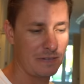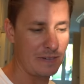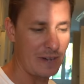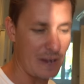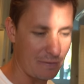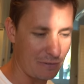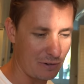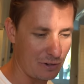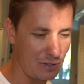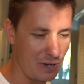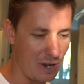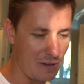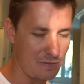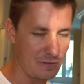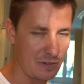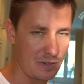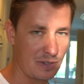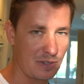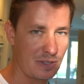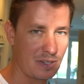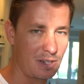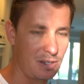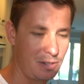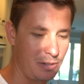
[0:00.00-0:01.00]
never done
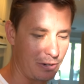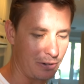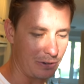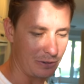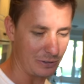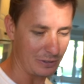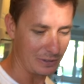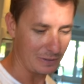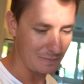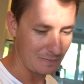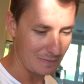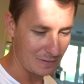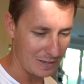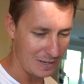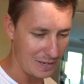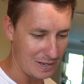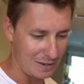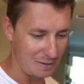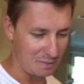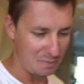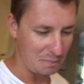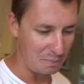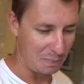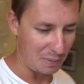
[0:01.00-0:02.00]
this, clearly.
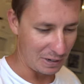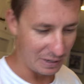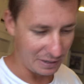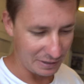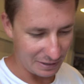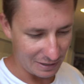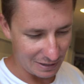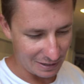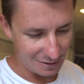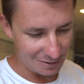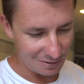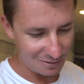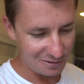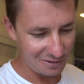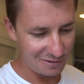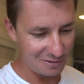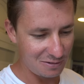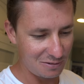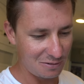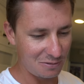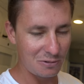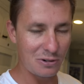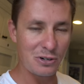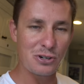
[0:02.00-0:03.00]
Yeah, But uh,
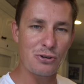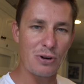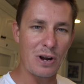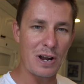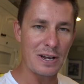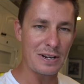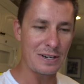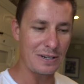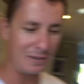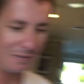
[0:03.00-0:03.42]
we're trying